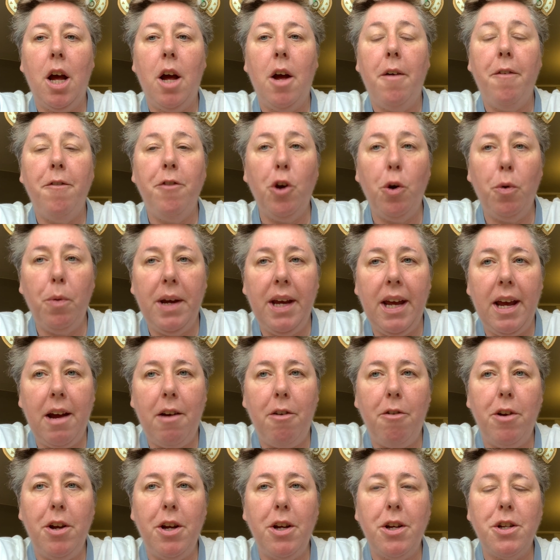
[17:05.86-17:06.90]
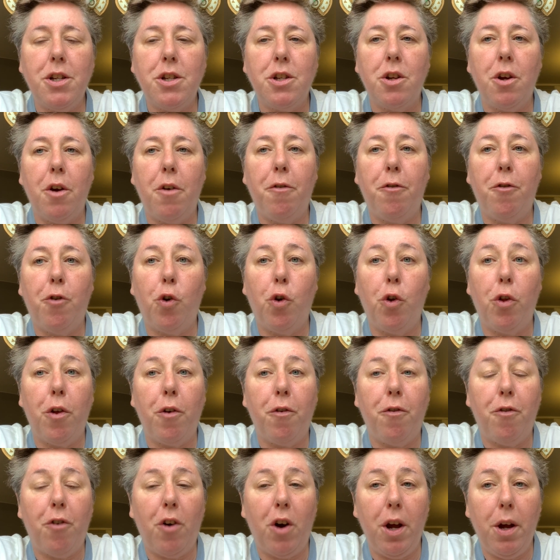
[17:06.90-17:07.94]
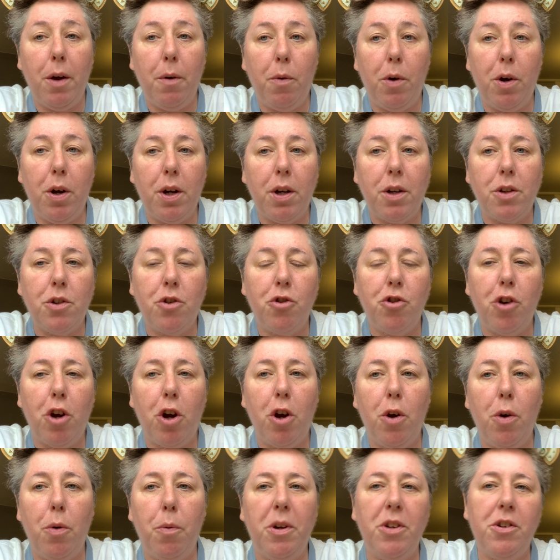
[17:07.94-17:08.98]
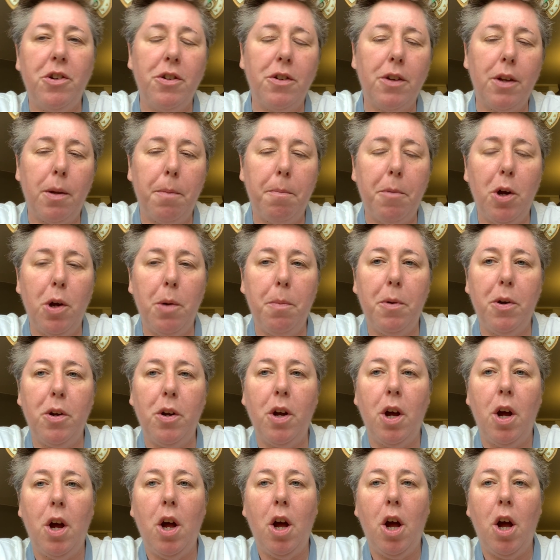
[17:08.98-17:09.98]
viewing areas for the fireworks show, which is at the moment